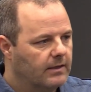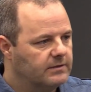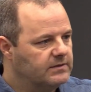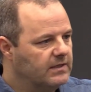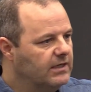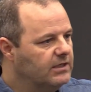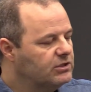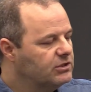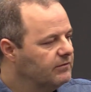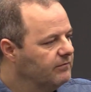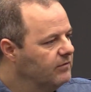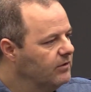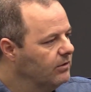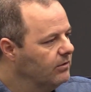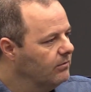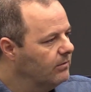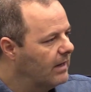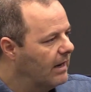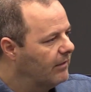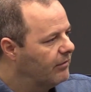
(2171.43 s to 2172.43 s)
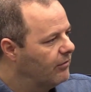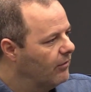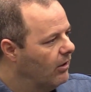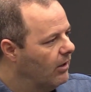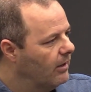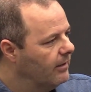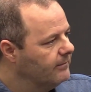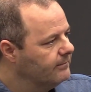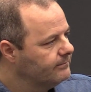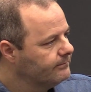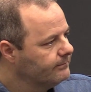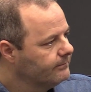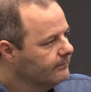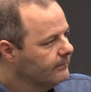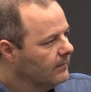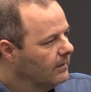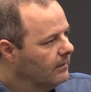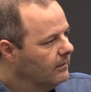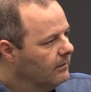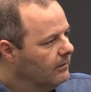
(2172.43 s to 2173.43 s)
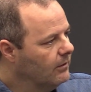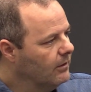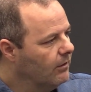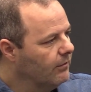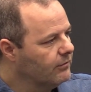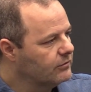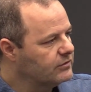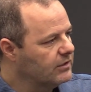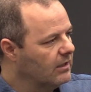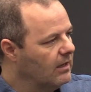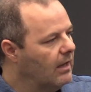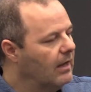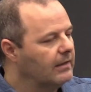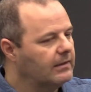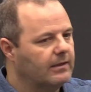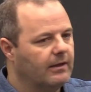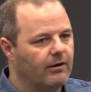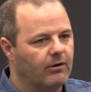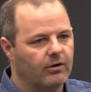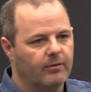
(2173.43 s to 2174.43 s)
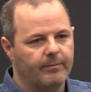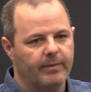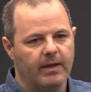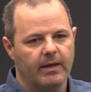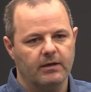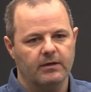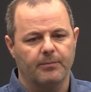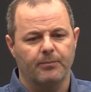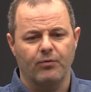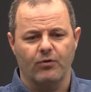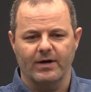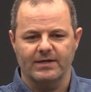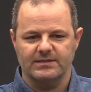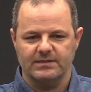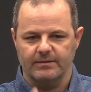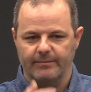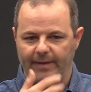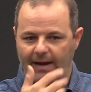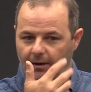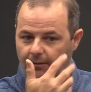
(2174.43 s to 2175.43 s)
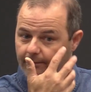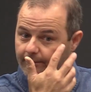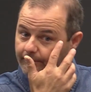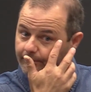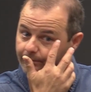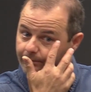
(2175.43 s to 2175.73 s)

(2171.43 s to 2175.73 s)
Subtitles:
as each of you, and I thought, there's a lot there to be depressed about.